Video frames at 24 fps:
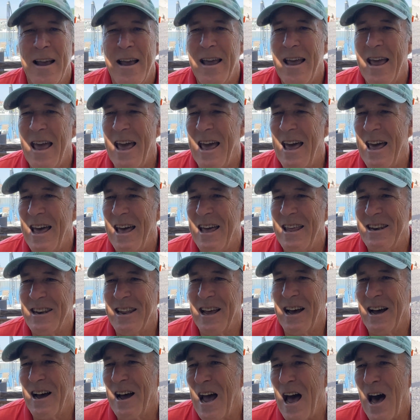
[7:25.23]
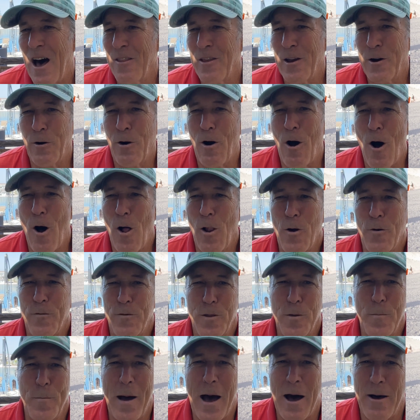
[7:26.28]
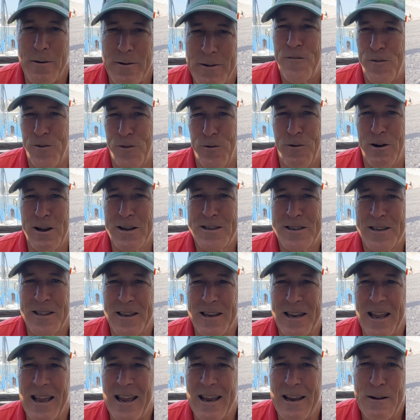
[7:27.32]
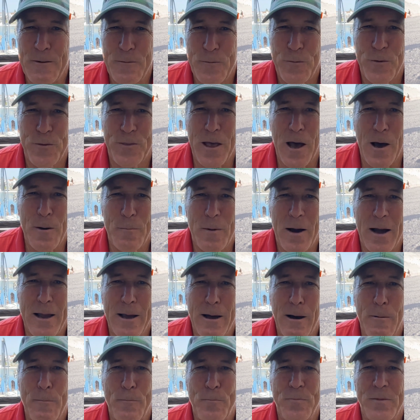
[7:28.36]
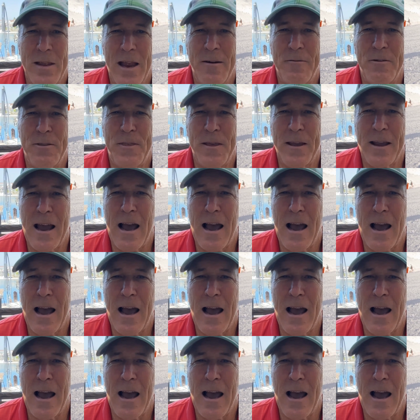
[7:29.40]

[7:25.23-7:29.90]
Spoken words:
and how they were all over the mountain for the rest of the day without my help. Everything